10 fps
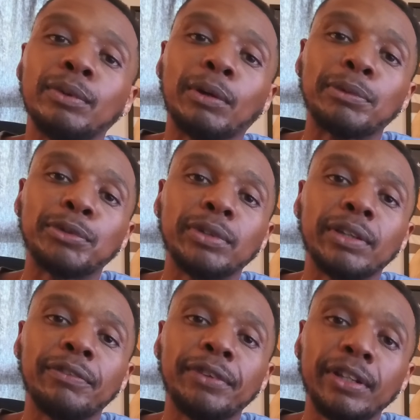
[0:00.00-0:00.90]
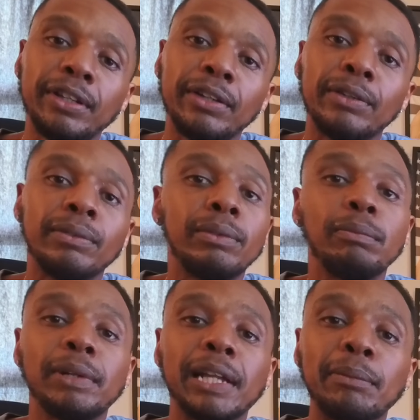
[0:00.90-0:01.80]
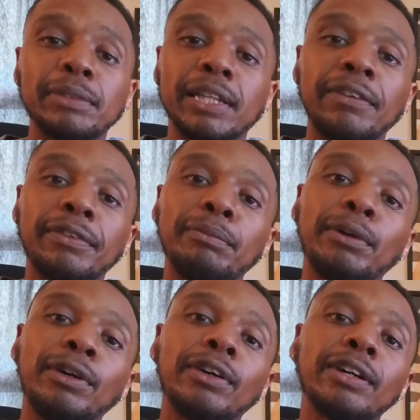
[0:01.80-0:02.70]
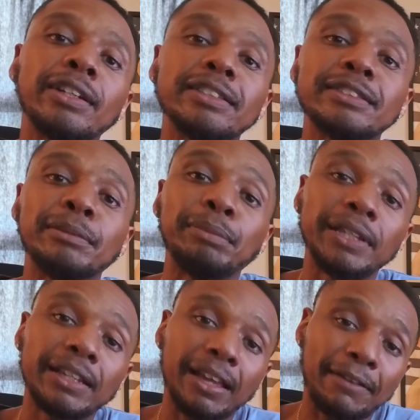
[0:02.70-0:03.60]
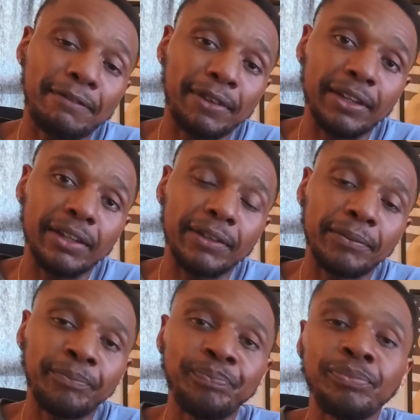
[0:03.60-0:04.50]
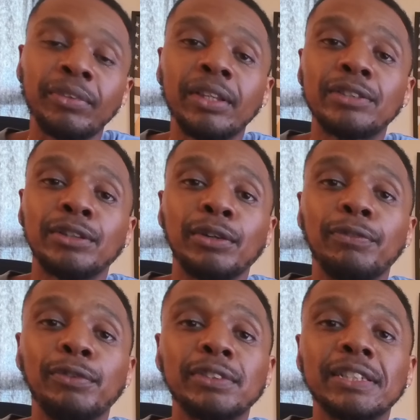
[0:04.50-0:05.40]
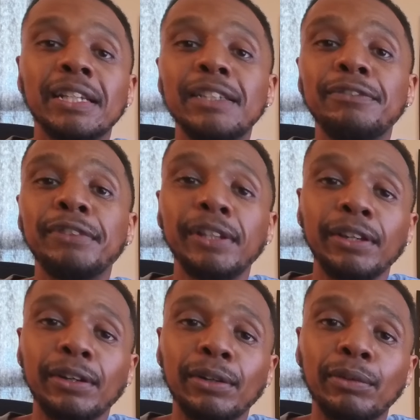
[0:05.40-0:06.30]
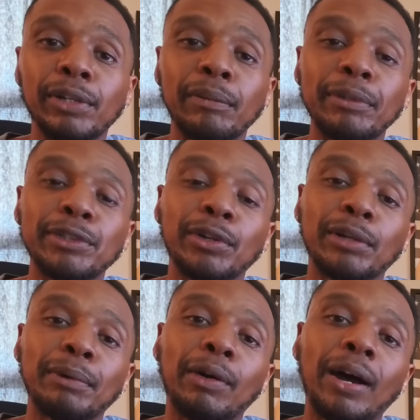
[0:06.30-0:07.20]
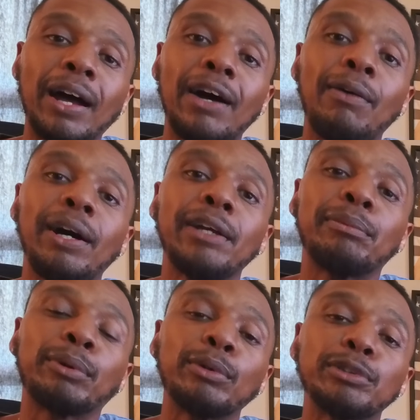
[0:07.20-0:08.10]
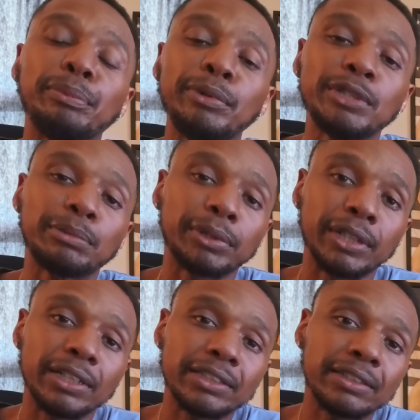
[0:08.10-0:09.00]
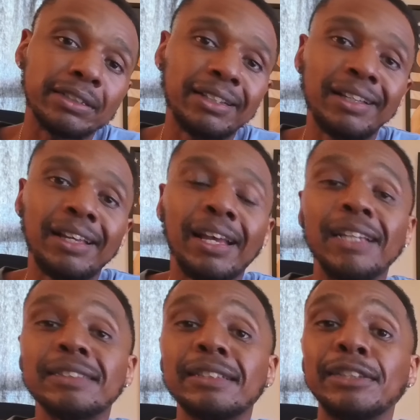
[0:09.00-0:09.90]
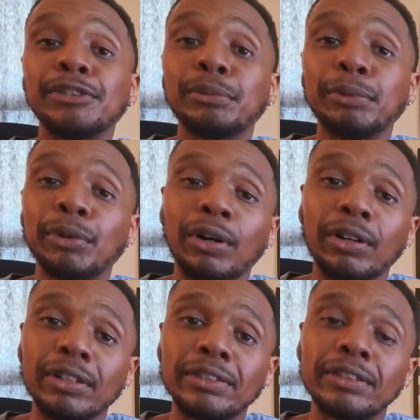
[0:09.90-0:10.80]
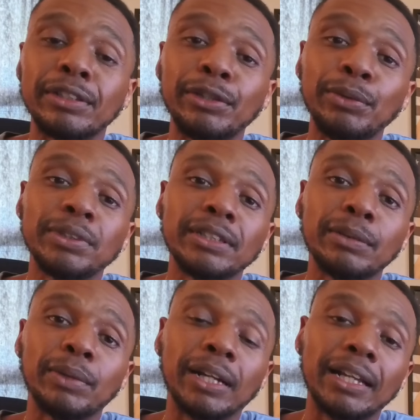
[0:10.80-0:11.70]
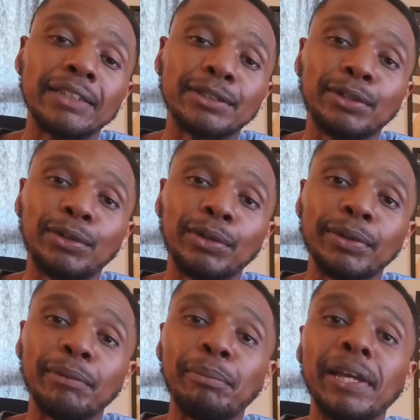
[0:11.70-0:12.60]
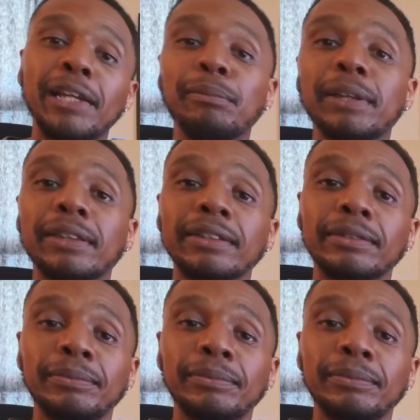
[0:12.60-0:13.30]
welcome to another video. My name is Keith Lamar and this is the Beat Cafe. So for today's video, we're gonna be talking about how I approach music production as an instrumental artist using what I like to call the band method.